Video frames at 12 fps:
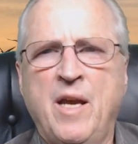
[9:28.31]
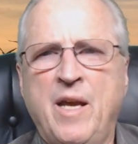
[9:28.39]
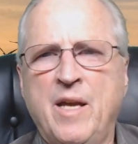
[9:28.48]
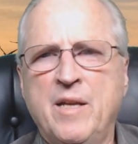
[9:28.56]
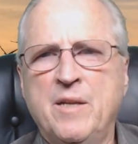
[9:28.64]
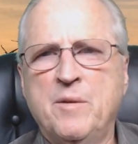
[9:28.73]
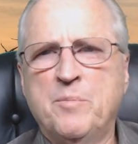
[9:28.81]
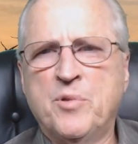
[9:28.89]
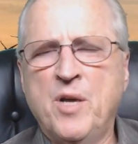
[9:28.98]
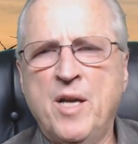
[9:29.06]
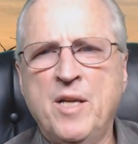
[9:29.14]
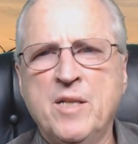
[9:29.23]
and
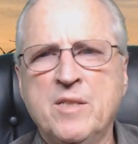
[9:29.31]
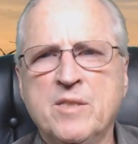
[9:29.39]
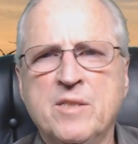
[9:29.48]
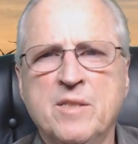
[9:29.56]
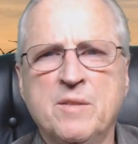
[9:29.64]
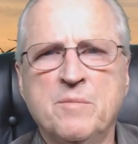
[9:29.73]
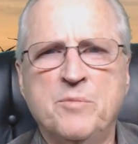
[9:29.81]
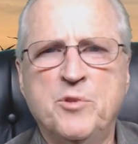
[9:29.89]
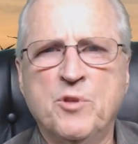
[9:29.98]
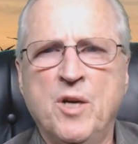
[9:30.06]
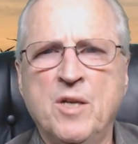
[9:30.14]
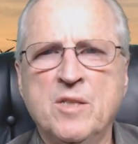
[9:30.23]
products and
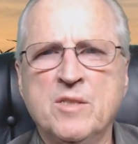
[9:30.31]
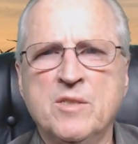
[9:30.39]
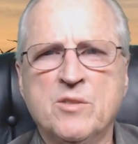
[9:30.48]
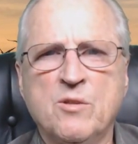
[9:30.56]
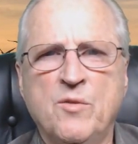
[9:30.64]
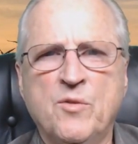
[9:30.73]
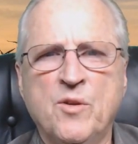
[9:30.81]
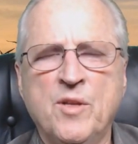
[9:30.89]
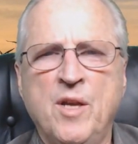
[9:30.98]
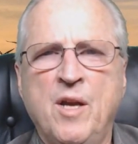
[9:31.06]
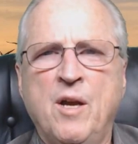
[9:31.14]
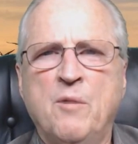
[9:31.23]
drugs and so
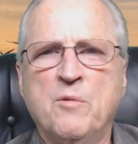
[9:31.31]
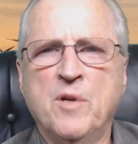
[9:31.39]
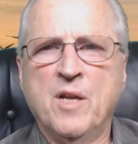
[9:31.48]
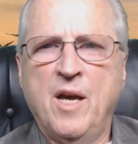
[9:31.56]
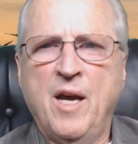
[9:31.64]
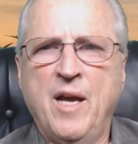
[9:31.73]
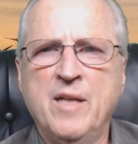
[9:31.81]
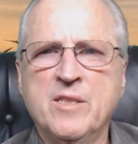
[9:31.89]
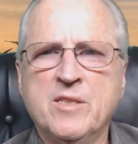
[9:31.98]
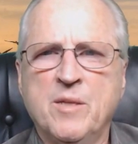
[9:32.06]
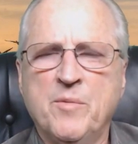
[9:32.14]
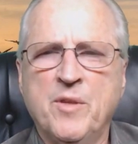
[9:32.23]
forth rely
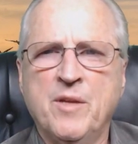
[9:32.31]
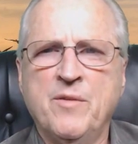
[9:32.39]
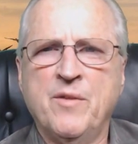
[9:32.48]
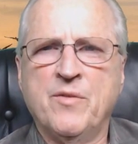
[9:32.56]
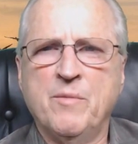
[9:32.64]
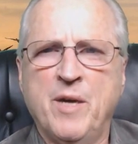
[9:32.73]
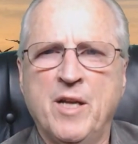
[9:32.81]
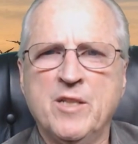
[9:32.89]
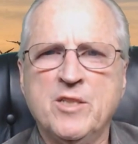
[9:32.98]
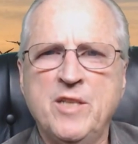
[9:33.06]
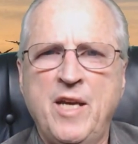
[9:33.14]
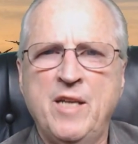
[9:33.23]
on something from out
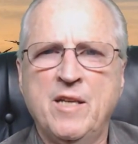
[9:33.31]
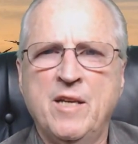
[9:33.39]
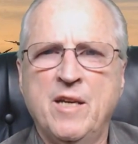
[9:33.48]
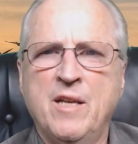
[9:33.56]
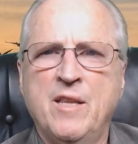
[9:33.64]
of state.